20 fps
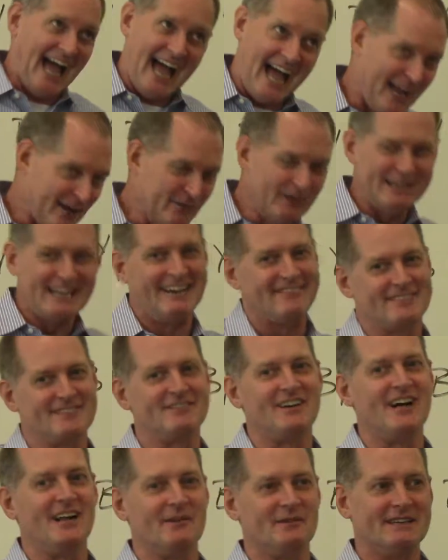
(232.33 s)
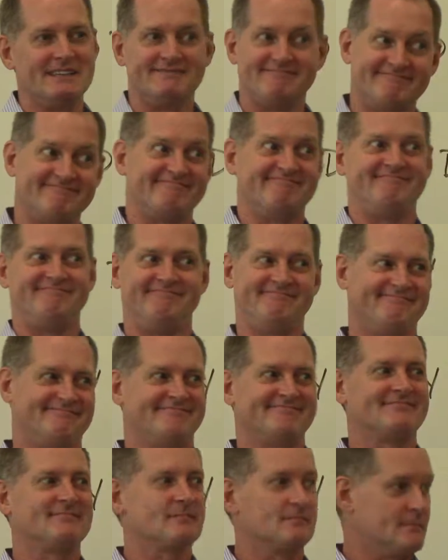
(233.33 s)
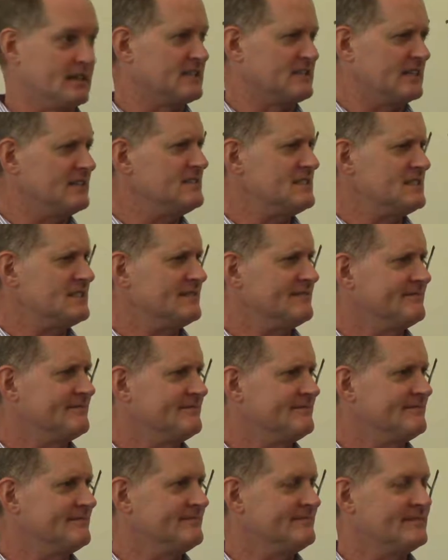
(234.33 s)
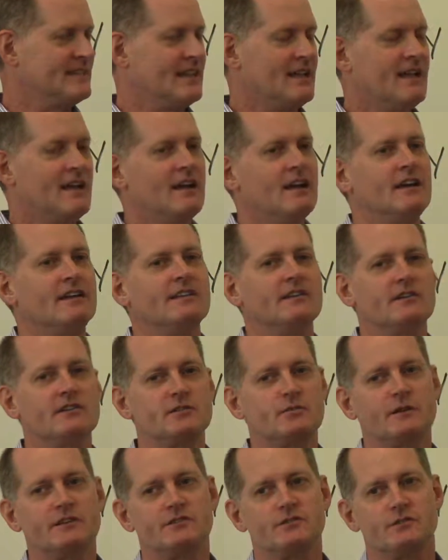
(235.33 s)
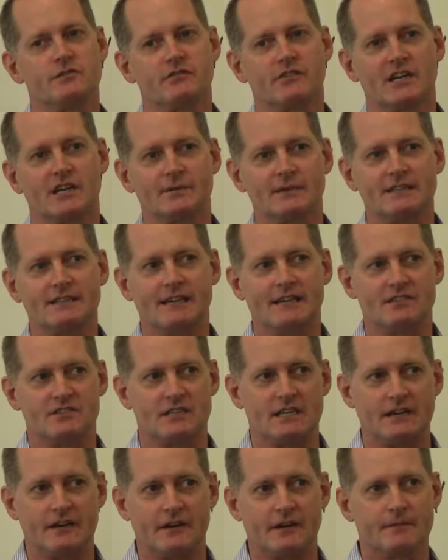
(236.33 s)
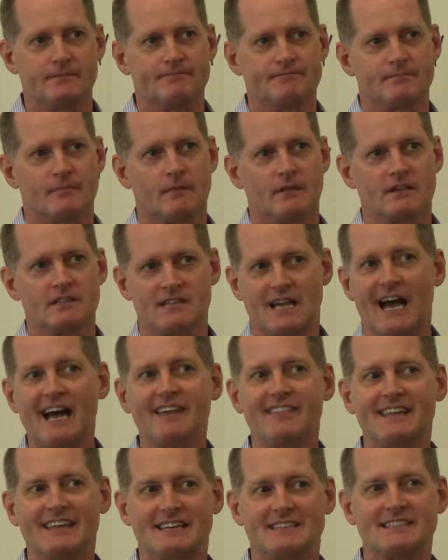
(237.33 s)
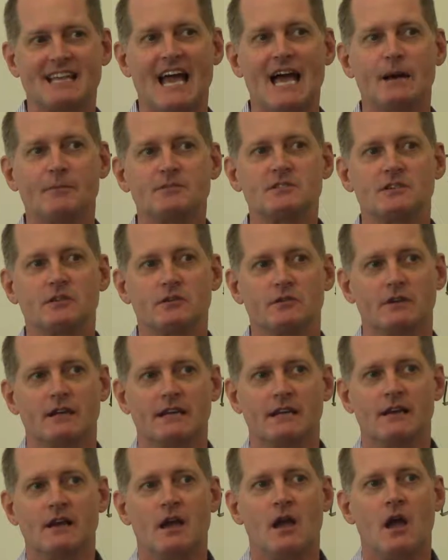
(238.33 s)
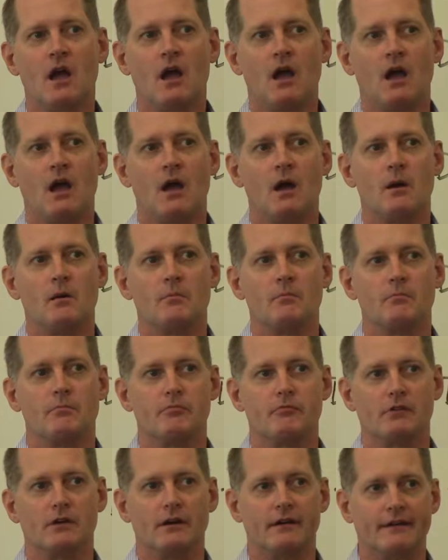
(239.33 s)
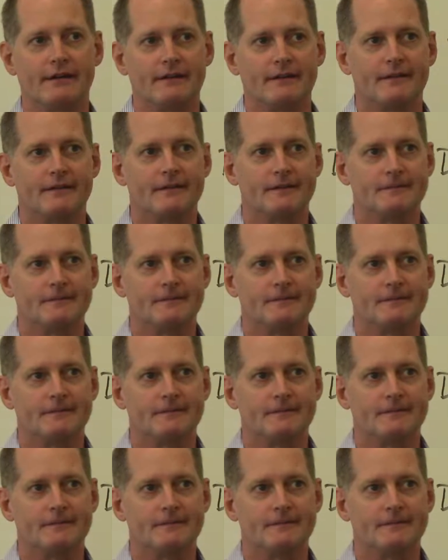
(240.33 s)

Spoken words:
I wouldn't have to follow it. Make sense? Notice what Deuteronomy does here, because I think it's absolutely brilliant.